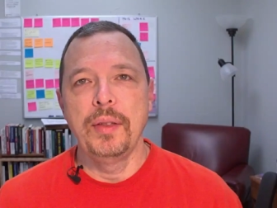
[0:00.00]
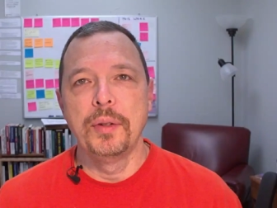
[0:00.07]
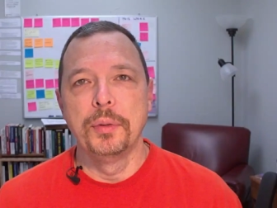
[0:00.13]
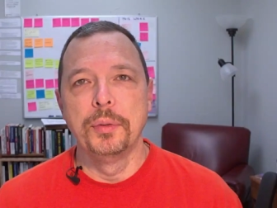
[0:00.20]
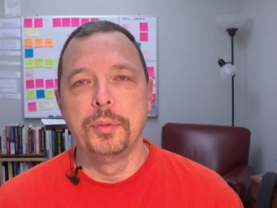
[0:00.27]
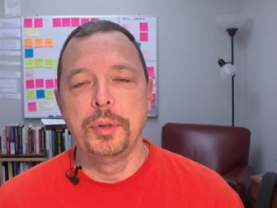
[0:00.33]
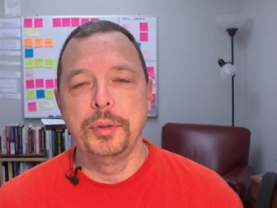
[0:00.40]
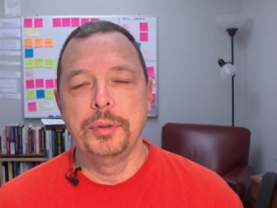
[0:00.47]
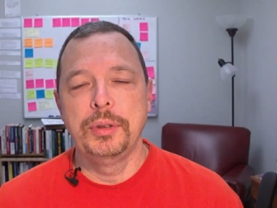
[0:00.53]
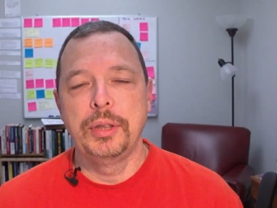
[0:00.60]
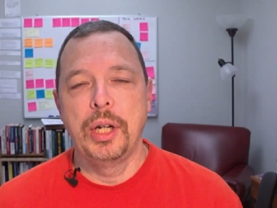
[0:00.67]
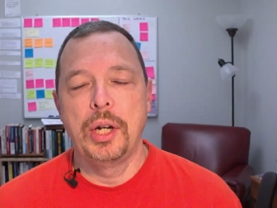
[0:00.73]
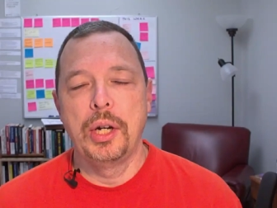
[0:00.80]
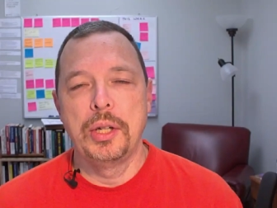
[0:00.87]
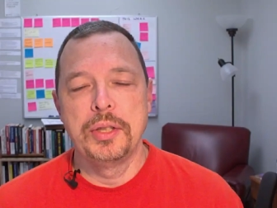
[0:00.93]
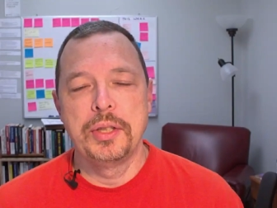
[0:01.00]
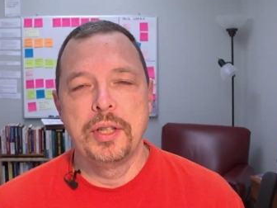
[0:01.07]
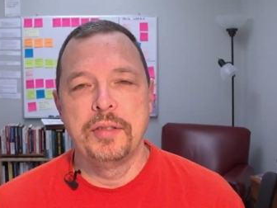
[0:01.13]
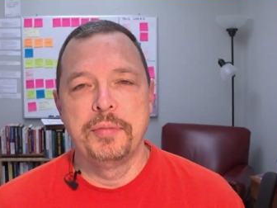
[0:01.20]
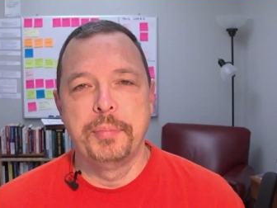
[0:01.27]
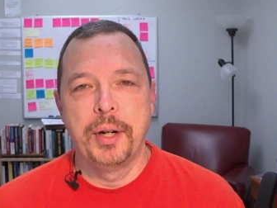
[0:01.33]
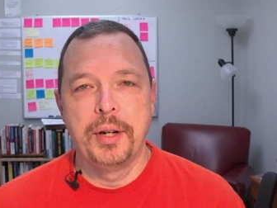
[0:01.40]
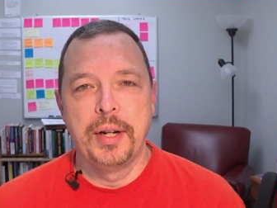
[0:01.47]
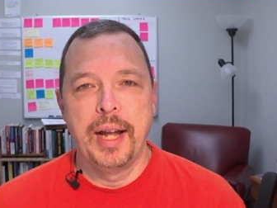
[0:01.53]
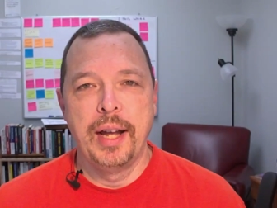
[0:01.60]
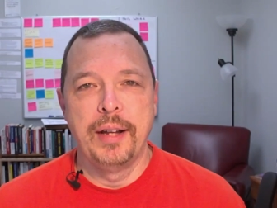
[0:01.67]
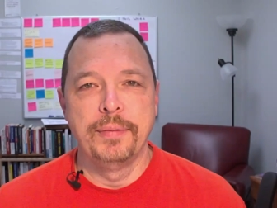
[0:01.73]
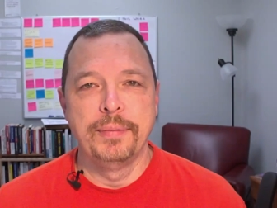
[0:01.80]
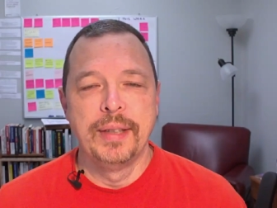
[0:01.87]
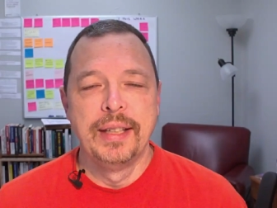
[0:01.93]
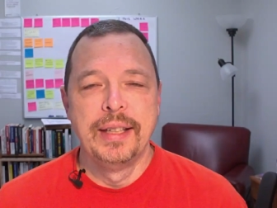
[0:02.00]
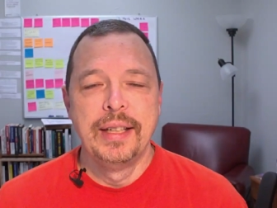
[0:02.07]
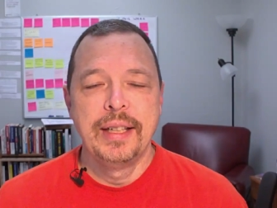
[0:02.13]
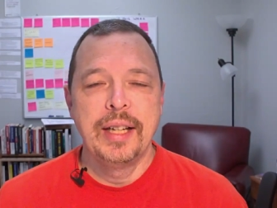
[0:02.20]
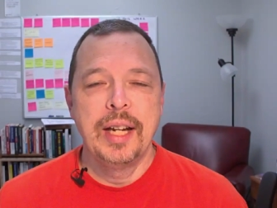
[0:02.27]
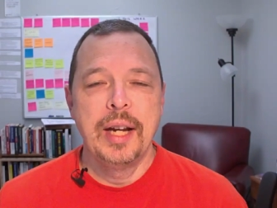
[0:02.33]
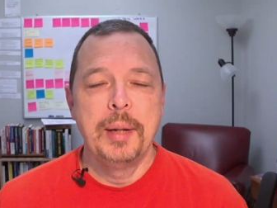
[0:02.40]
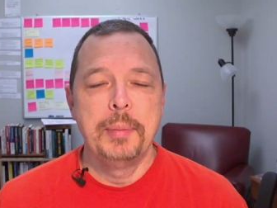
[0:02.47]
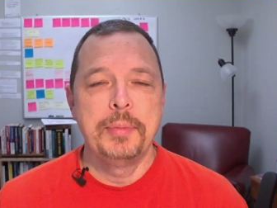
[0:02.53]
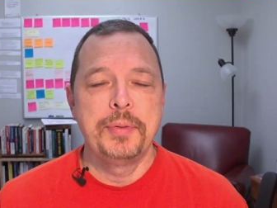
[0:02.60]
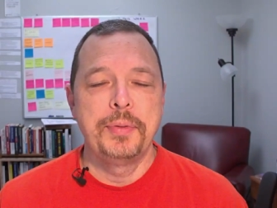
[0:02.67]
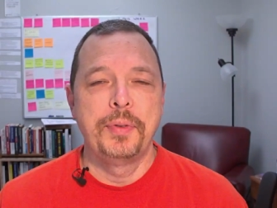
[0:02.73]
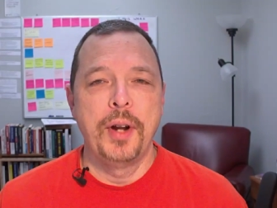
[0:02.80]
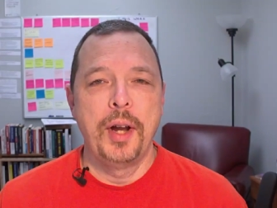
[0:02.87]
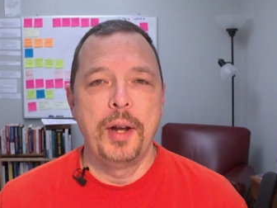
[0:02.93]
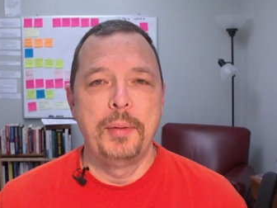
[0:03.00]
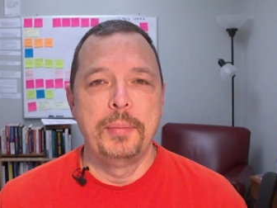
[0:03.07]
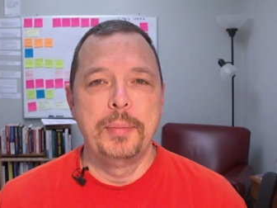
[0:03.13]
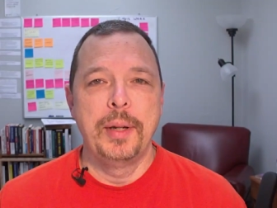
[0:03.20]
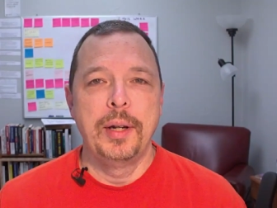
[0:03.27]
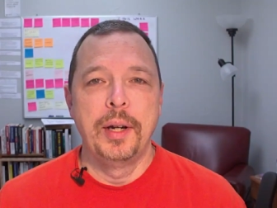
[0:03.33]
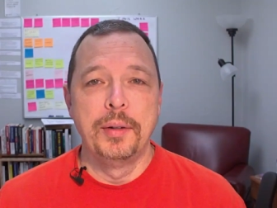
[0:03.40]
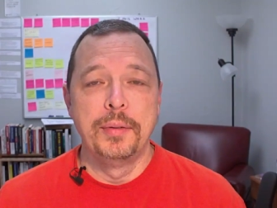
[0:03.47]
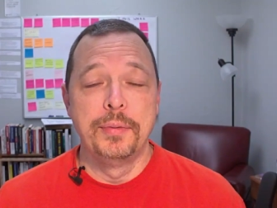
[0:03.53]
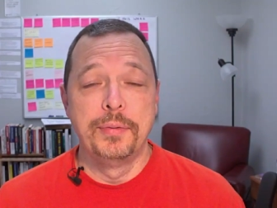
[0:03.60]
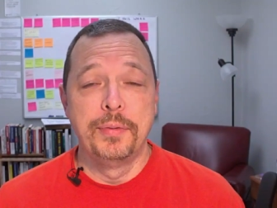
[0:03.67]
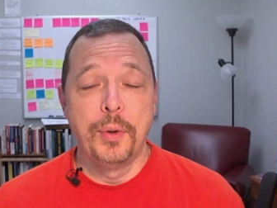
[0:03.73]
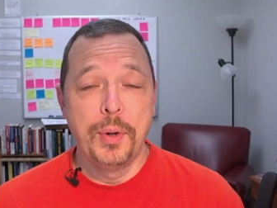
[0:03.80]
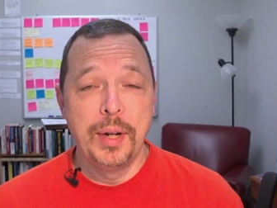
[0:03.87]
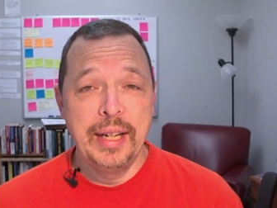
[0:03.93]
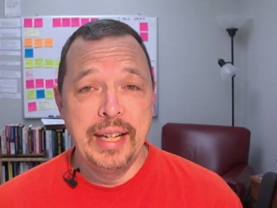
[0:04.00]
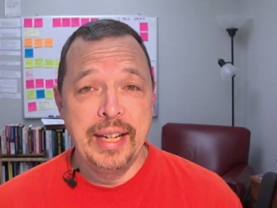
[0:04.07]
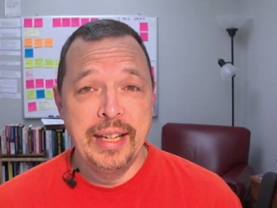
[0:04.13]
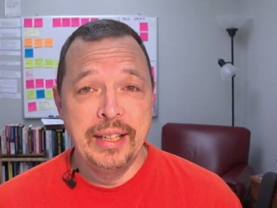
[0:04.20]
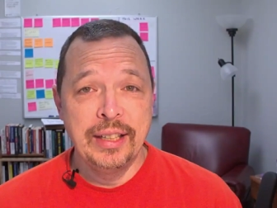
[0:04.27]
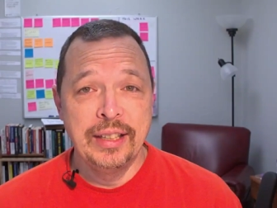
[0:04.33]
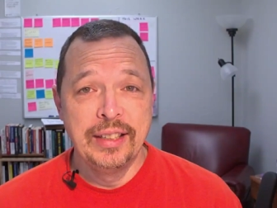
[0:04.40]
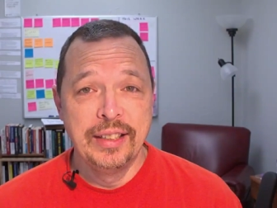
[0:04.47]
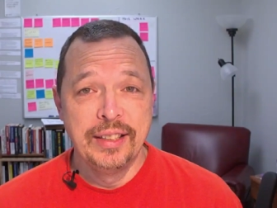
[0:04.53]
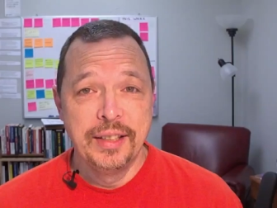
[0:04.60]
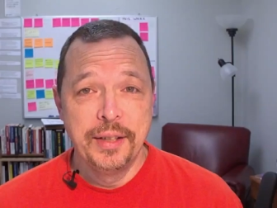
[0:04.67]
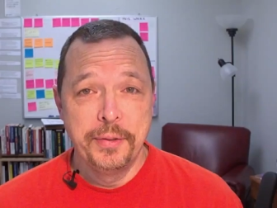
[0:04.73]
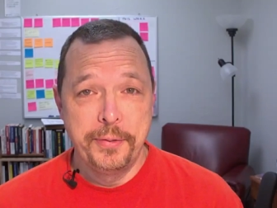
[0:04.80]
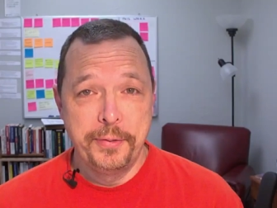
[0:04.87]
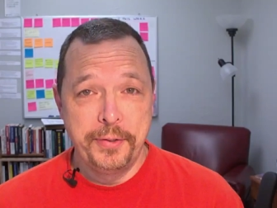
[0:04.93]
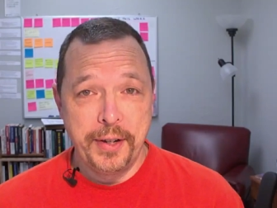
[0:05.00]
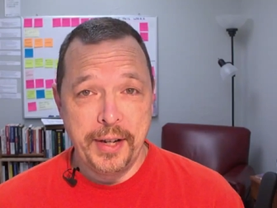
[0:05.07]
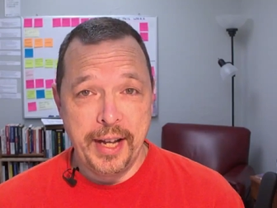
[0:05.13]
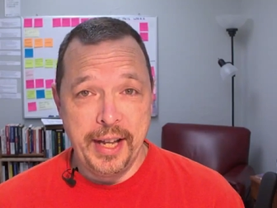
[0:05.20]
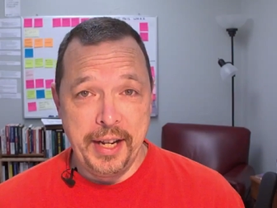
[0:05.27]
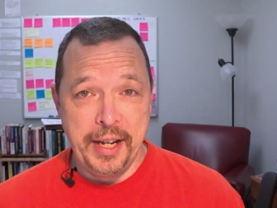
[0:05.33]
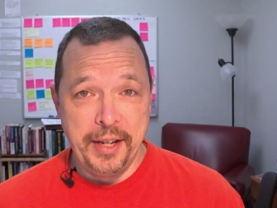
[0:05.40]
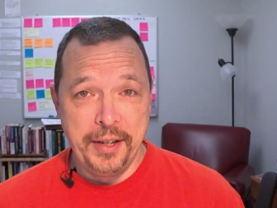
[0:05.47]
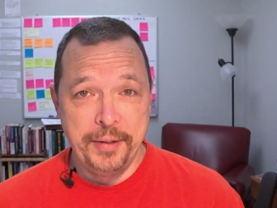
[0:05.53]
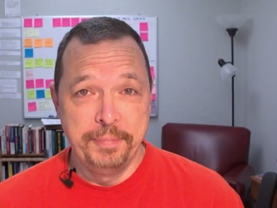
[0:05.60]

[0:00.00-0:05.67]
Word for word: The root cause of burnout comes from avoiding FUD.